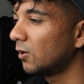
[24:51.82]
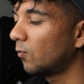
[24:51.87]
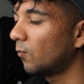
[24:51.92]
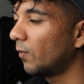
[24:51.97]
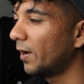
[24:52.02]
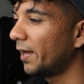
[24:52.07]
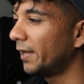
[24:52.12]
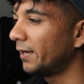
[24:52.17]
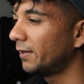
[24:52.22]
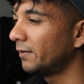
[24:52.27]

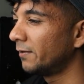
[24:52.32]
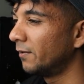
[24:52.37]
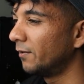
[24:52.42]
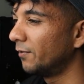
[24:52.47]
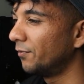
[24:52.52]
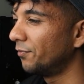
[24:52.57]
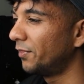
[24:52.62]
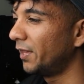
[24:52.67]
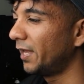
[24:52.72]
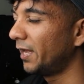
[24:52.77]
when
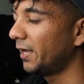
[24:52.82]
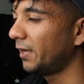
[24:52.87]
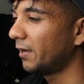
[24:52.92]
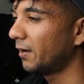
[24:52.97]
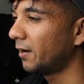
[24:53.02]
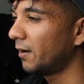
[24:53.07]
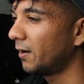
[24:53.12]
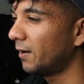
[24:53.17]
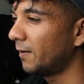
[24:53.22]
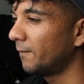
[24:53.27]
they
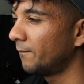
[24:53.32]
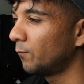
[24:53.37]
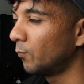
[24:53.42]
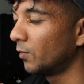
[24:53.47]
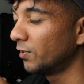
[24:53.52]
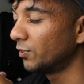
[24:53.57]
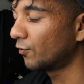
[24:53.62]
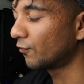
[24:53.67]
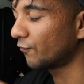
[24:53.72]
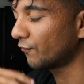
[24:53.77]

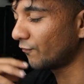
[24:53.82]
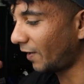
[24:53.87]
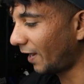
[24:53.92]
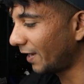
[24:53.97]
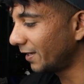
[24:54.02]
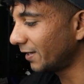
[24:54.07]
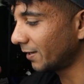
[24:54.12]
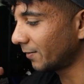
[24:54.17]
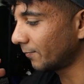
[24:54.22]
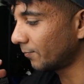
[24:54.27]
when they're
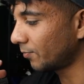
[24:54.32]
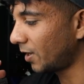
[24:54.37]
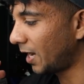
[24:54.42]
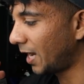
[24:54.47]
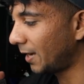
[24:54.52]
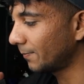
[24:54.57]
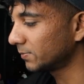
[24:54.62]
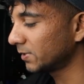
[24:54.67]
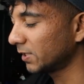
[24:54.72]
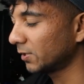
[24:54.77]
fighting,
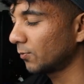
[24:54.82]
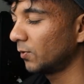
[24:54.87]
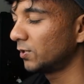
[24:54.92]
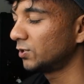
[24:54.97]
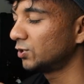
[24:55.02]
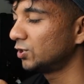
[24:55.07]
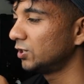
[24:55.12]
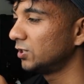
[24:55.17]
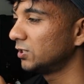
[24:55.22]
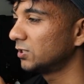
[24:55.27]
perhaps. Like,
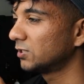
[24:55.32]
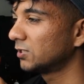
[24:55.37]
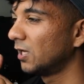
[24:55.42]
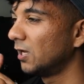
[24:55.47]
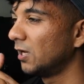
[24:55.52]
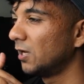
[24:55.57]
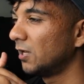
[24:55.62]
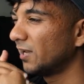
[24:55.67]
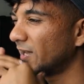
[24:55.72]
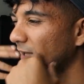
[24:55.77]
when she's,
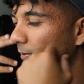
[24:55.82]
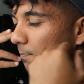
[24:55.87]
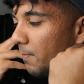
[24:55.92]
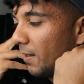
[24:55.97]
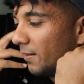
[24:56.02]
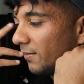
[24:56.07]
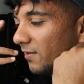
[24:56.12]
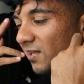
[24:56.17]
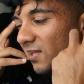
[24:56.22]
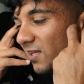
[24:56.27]
like,
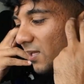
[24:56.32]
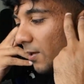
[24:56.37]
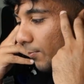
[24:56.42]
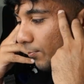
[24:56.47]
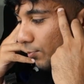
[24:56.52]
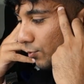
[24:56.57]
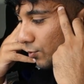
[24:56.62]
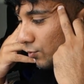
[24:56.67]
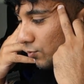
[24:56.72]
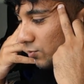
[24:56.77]
mentally
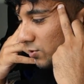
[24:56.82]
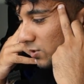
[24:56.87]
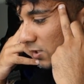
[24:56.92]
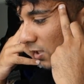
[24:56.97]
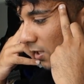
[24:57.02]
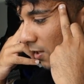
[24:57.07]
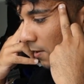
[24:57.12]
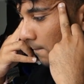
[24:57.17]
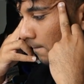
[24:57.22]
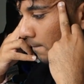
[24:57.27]

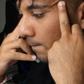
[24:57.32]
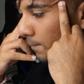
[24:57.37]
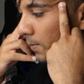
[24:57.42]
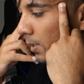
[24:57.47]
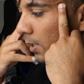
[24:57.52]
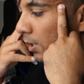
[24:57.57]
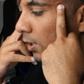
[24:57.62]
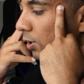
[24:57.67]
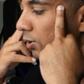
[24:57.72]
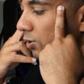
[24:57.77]
abusing him.
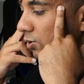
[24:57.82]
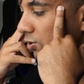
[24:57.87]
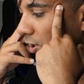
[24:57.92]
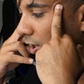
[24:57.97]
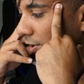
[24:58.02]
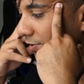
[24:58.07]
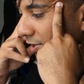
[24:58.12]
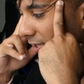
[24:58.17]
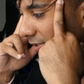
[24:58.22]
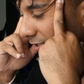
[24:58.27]

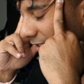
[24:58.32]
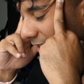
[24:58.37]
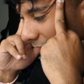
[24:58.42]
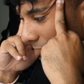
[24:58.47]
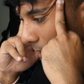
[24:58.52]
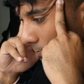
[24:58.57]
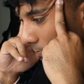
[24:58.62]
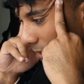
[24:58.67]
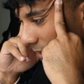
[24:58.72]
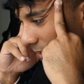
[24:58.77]
Saw that
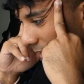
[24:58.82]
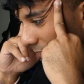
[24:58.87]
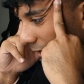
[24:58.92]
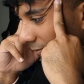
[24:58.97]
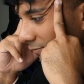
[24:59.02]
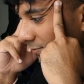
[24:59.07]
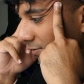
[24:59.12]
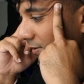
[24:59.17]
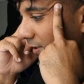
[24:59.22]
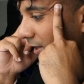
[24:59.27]
gap
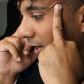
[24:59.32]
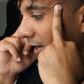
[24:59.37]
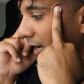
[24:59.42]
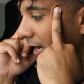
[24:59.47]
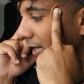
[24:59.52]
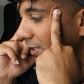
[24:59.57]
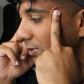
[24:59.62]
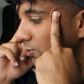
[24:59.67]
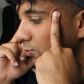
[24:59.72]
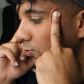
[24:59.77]
again today
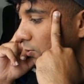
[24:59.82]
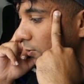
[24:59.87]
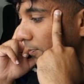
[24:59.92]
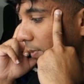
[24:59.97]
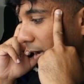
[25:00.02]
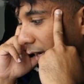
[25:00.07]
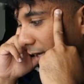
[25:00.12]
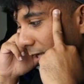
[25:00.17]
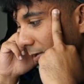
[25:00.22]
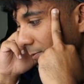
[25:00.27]
as you were
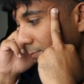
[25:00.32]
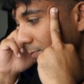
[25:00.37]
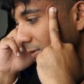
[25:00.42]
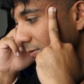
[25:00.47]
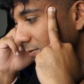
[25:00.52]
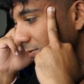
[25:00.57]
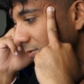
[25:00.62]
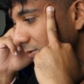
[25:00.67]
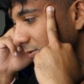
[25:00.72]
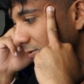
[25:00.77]
begging me
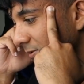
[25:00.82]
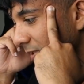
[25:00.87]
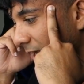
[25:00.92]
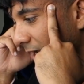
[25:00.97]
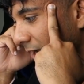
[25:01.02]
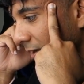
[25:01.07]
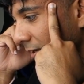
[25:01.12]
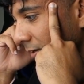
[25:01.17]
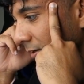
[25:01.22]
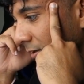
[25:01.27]
to
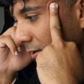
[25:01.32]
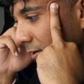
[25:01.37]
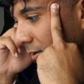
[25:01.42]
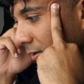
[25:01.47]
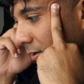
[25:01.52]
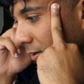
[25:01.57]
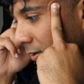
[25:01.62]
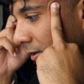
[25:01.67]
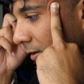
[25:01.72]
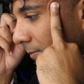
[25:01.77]
stay.
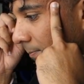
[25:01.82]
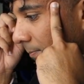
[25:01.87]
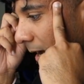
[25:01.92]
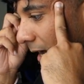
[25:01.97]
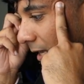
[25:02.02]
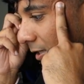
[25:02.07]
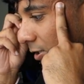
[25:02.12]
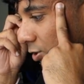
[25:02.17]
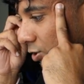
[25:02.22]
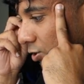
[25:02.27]

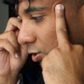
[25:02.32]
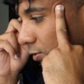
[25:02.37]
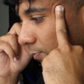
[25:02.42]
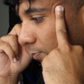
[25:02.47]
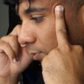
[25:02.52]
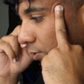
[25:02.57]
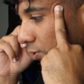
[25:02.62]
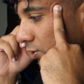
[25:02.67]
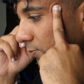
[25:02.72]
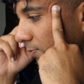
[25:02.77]
Managed to
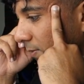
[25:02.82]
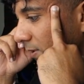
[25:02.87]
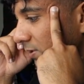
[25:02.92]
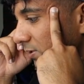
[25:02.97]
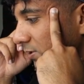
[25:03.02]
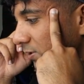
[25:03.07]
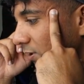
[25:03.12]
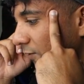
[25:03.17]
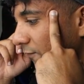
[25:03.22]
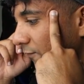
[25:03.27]
push
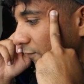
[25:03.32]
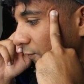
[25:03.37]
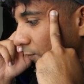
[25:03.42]
myself